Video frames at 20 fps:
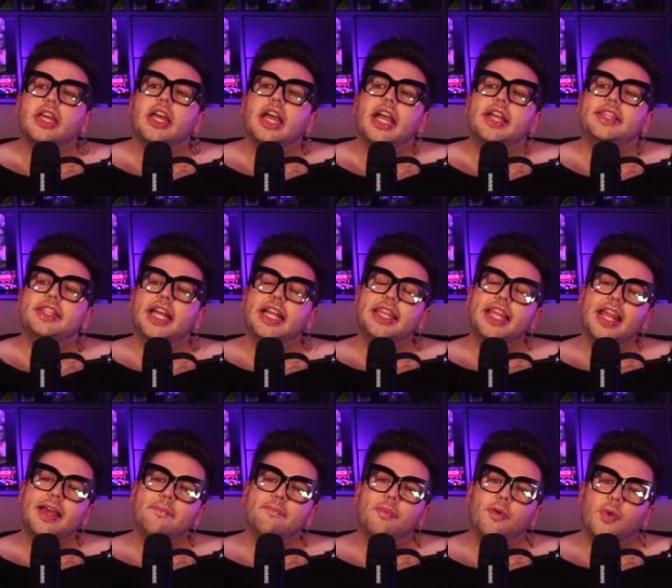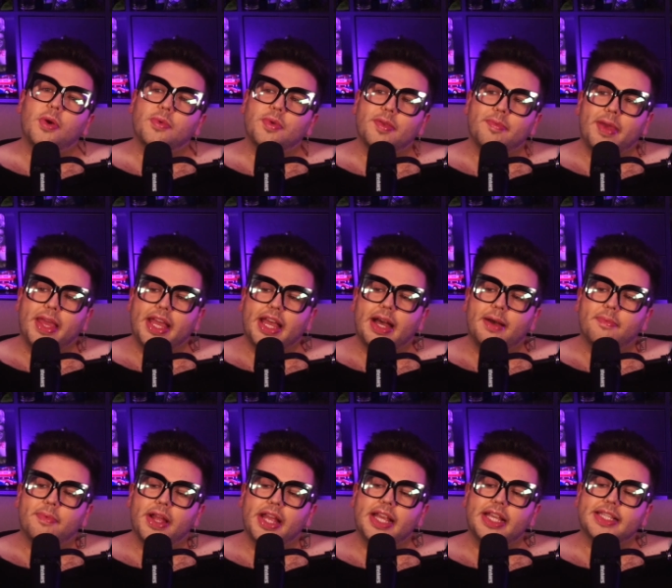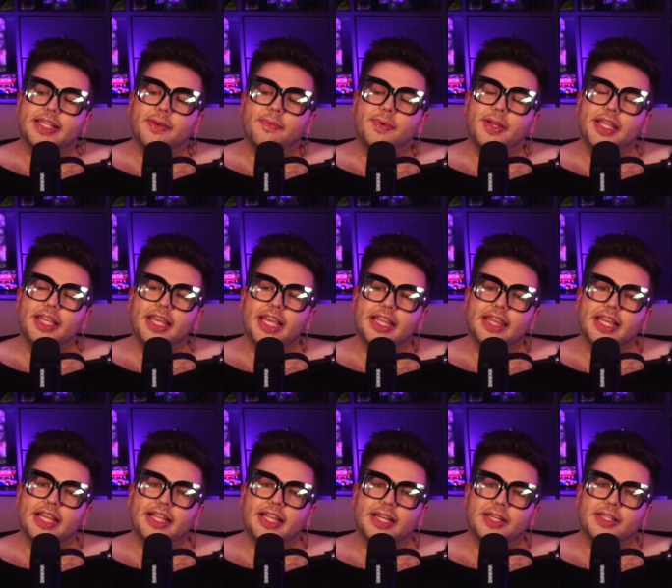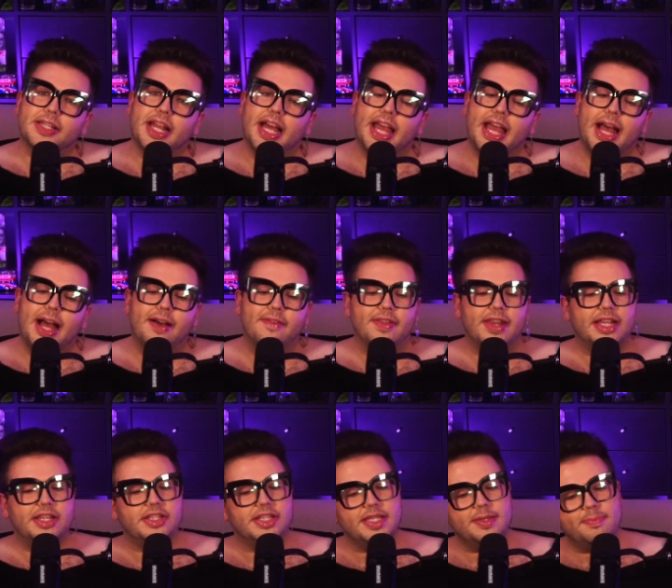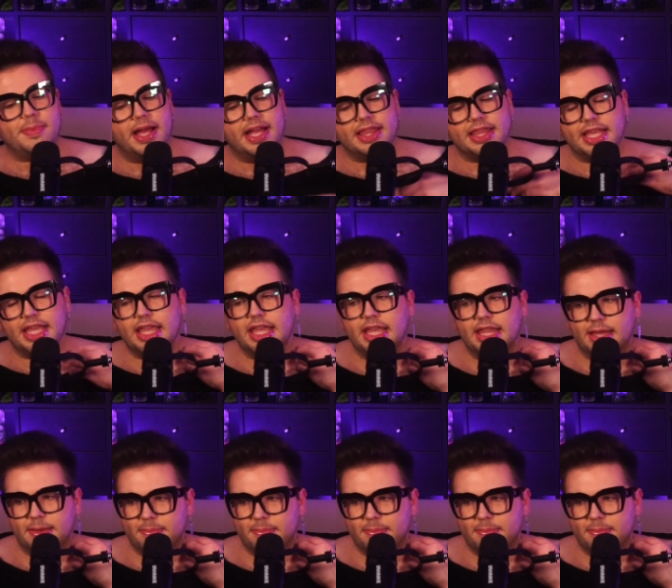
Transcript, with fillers: it's not that I'm bored with makeup, right? Because I really like the collection I have. And I just bought the Gila